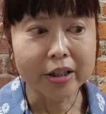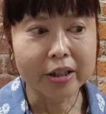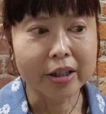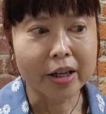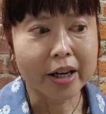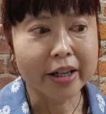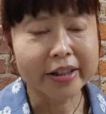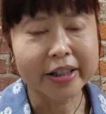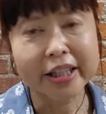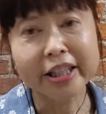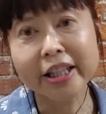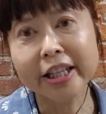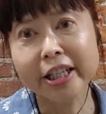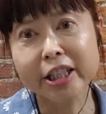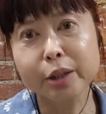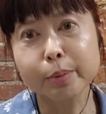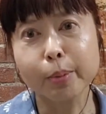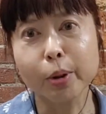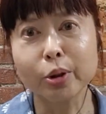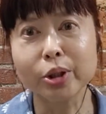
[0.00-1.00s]
I think the
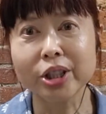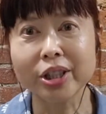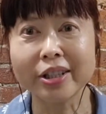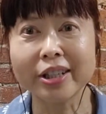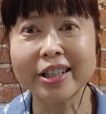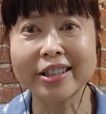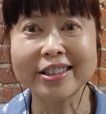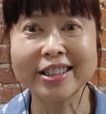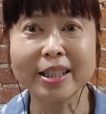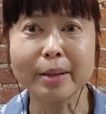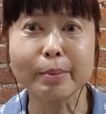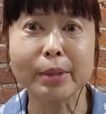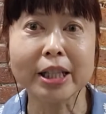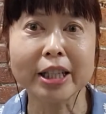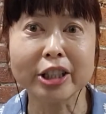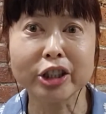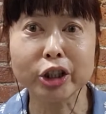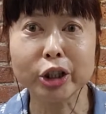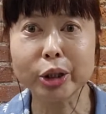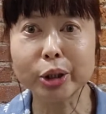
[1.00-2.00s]
exposure is
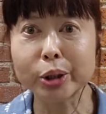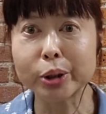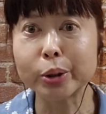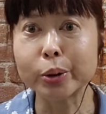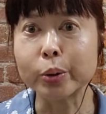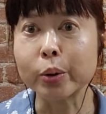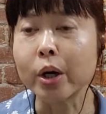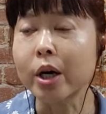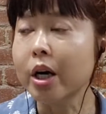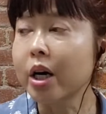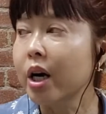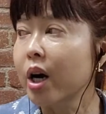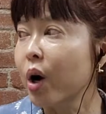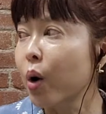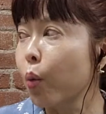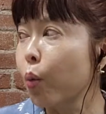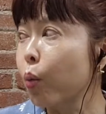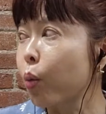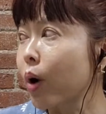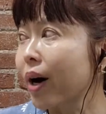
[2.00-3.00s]
similar to
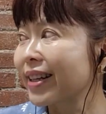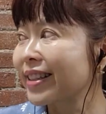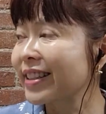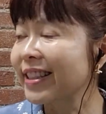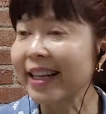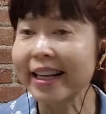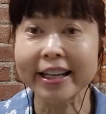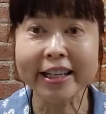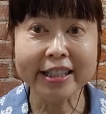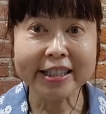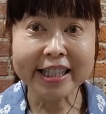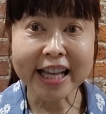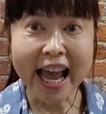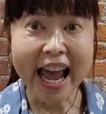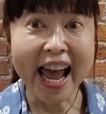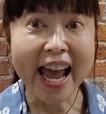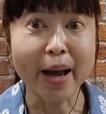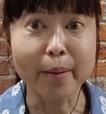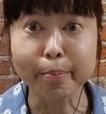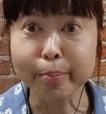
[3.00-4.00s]
1 day's
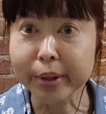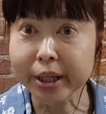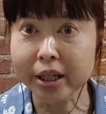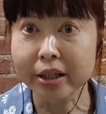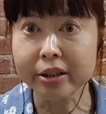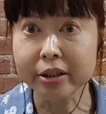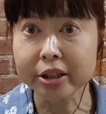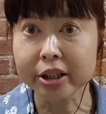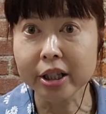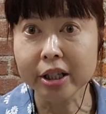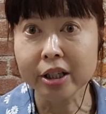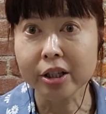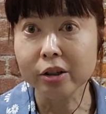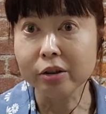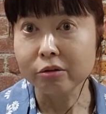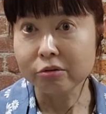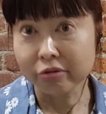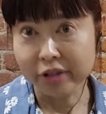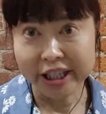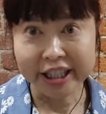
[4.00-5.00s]
ambient
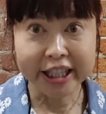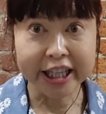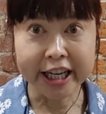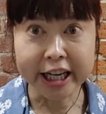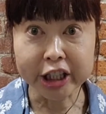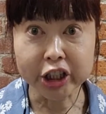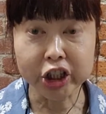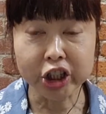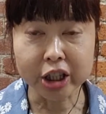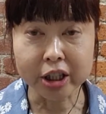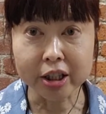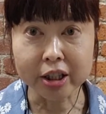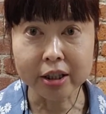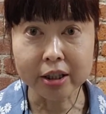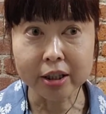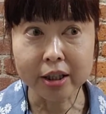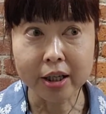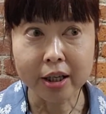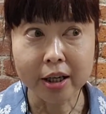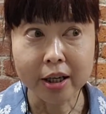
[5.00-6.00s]
radiation.
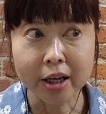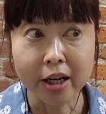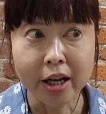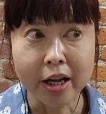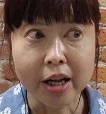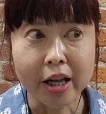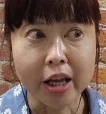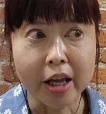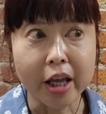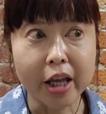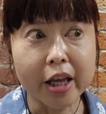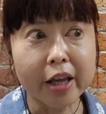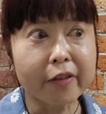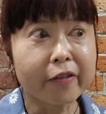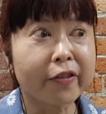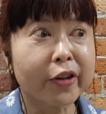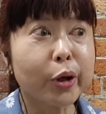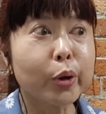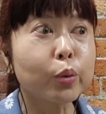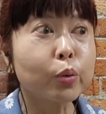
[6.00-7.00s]

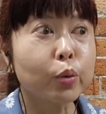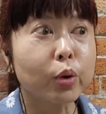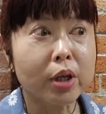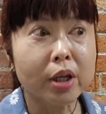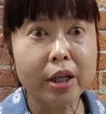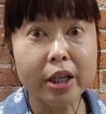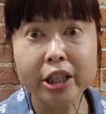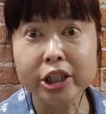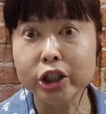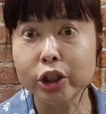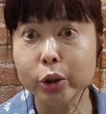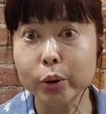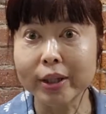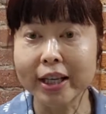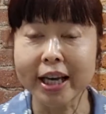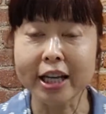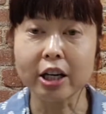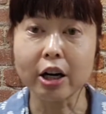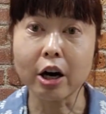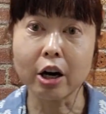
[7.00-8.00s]
If you were to
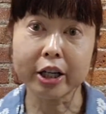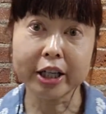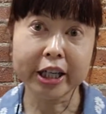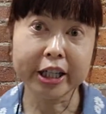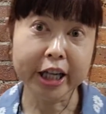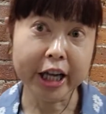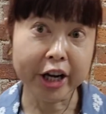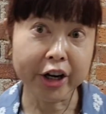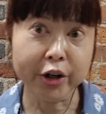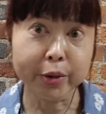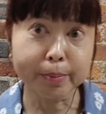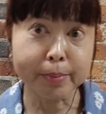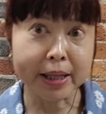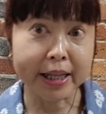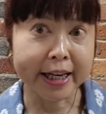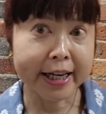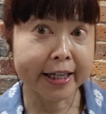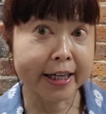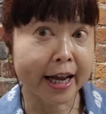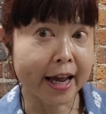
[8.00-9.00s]
get on an
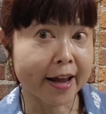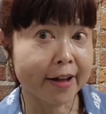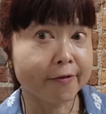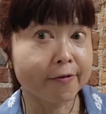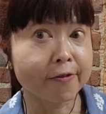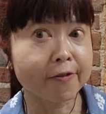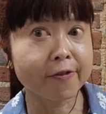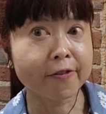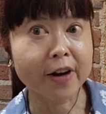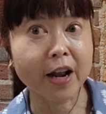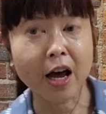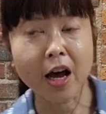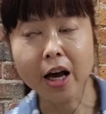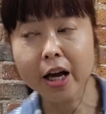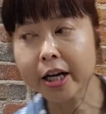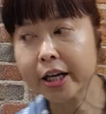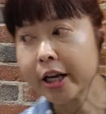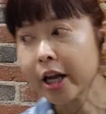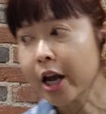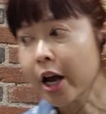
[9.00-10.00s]
airplane and
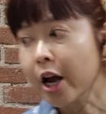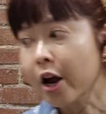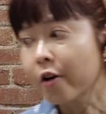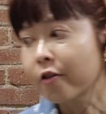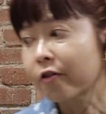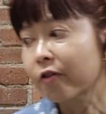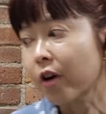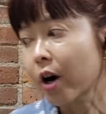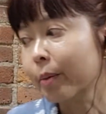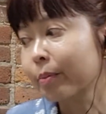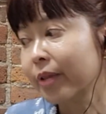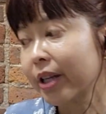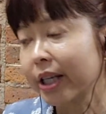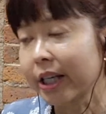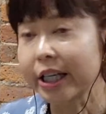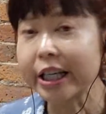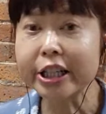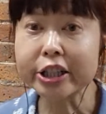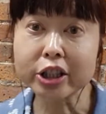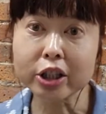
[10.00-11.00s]
fly from the
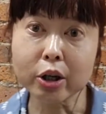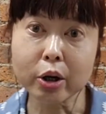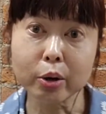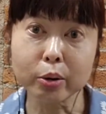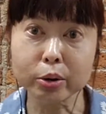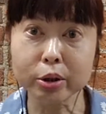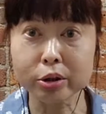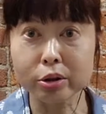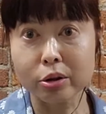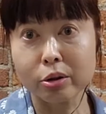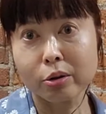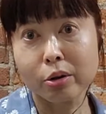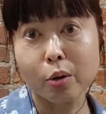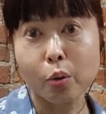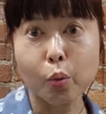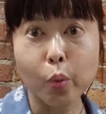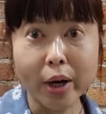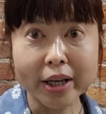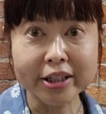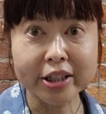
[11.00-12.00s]
East Coast to the
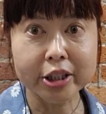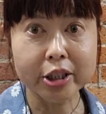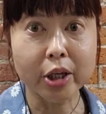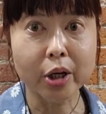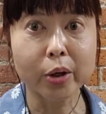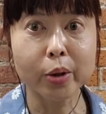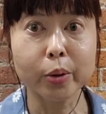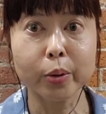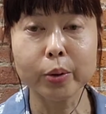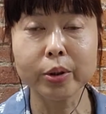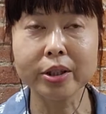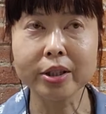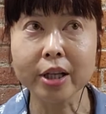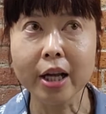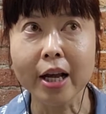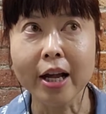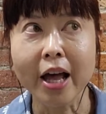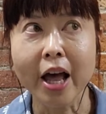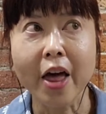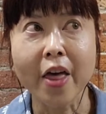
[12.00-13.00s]
West Coast,
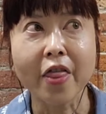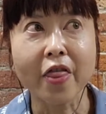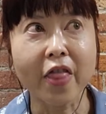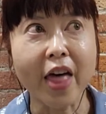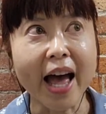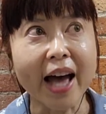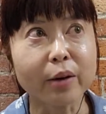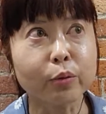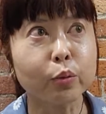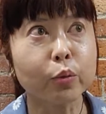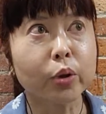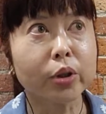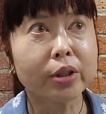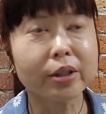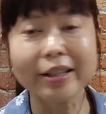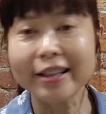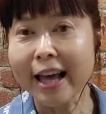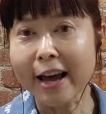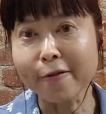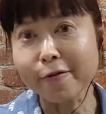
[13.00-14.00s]

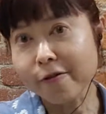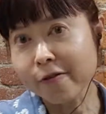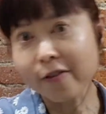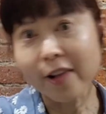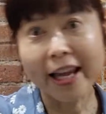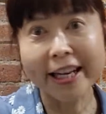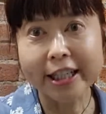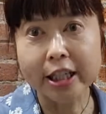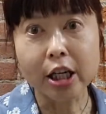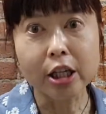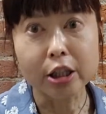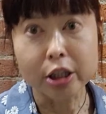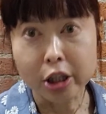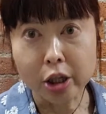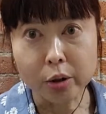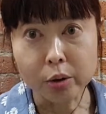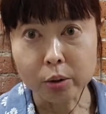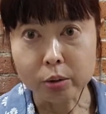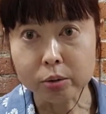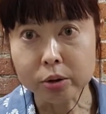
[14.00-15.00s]
that flight
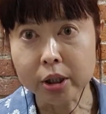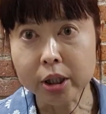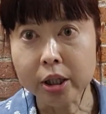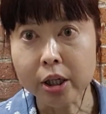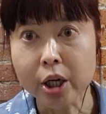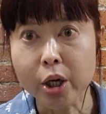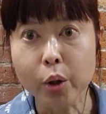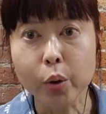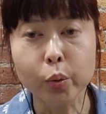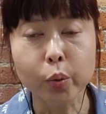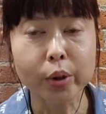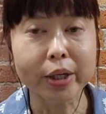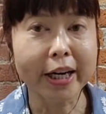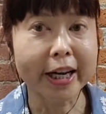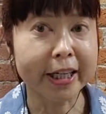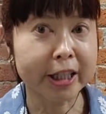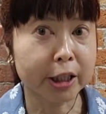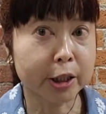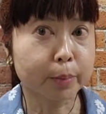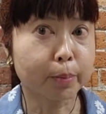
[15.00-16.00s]
alone would
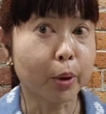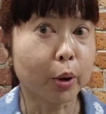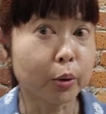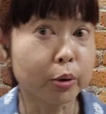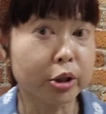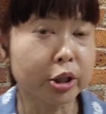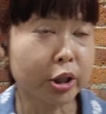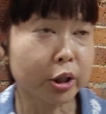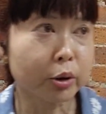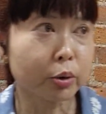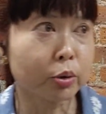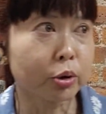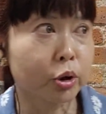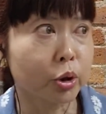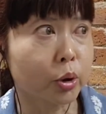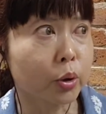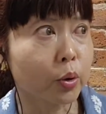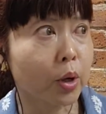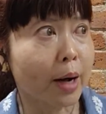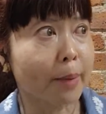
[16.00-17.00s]
expose you
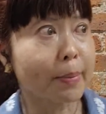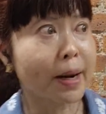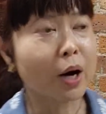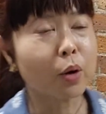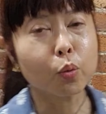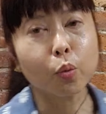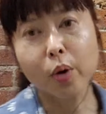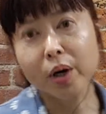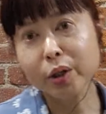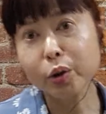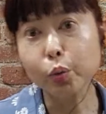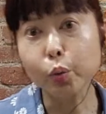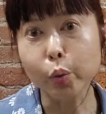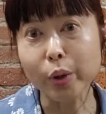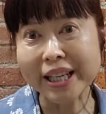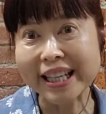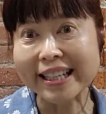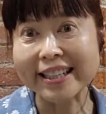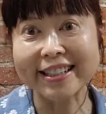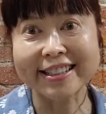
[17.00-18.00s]
to about 1
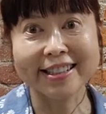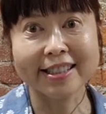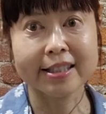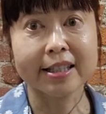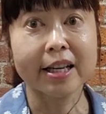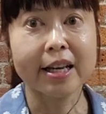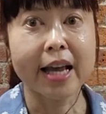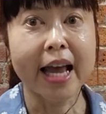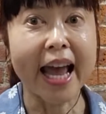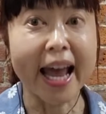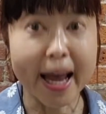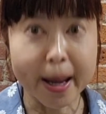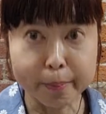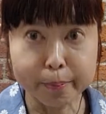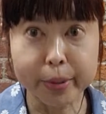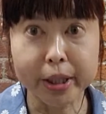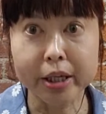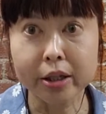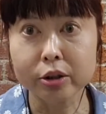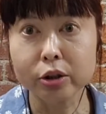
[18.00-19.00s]
week's
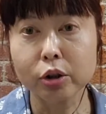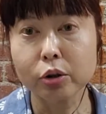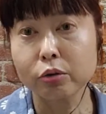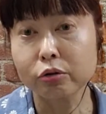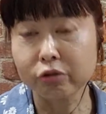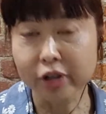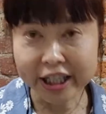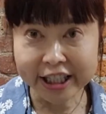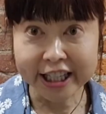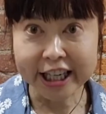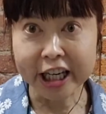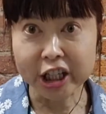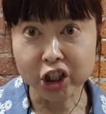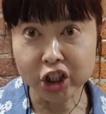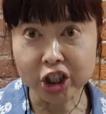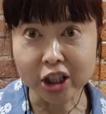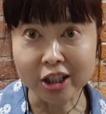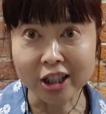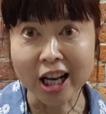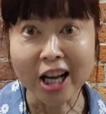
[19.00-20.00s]
ambient
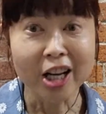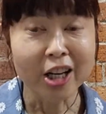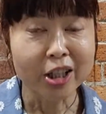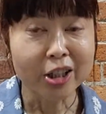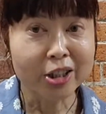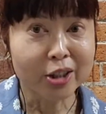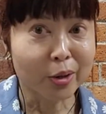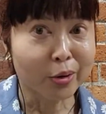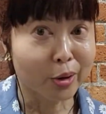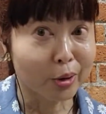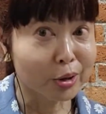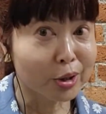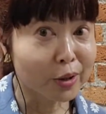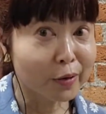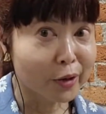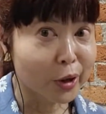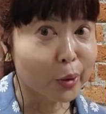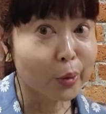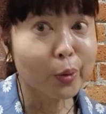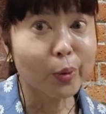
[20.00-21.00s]
radiation. So those of
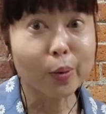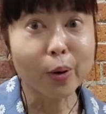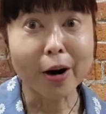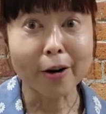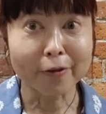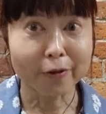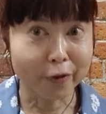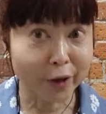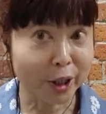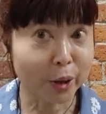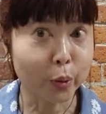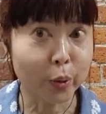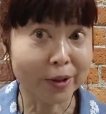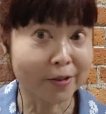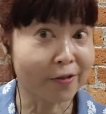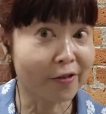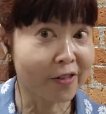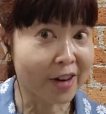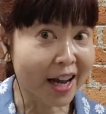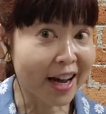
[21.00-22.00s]
you who are frequent
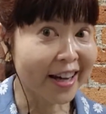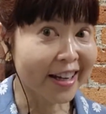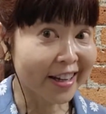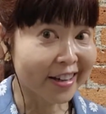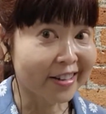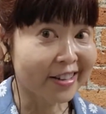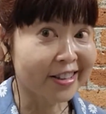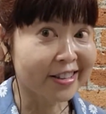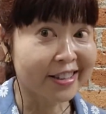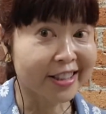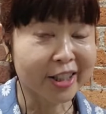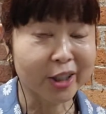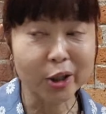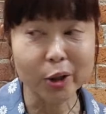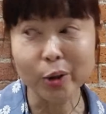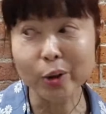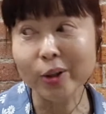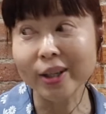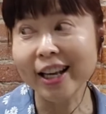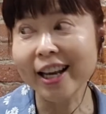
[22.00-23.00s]
flyers,
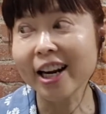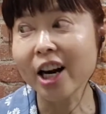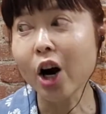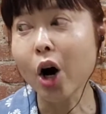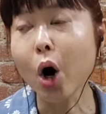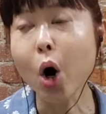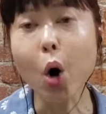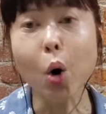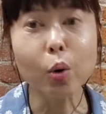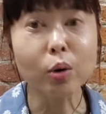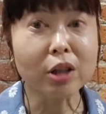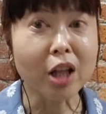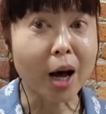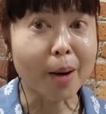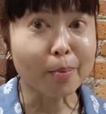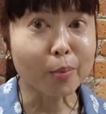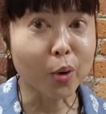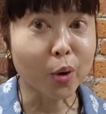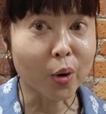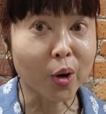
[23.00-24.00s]
you get a whole
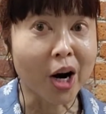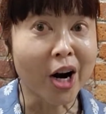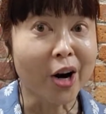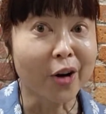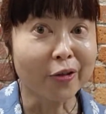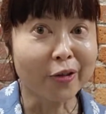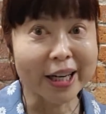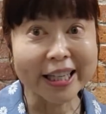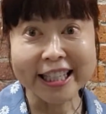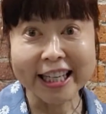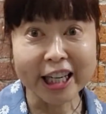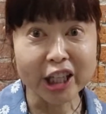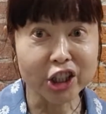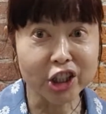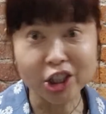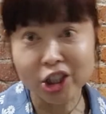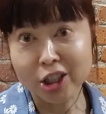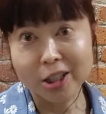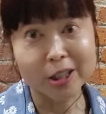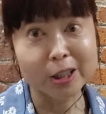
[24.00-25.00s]
lot more
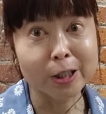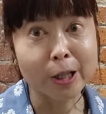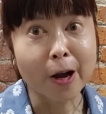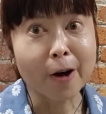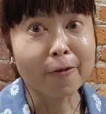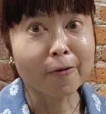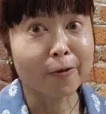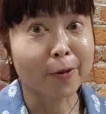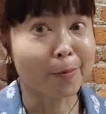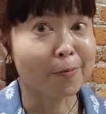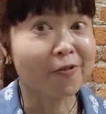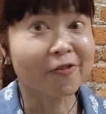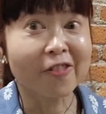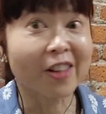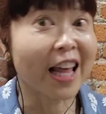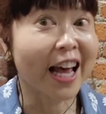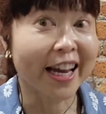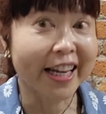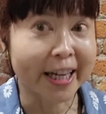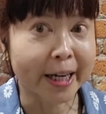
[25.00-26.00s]
radiation just from
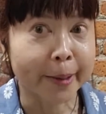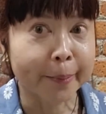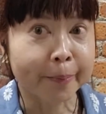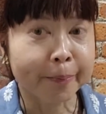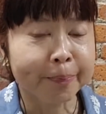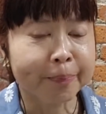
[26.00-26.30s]
flying.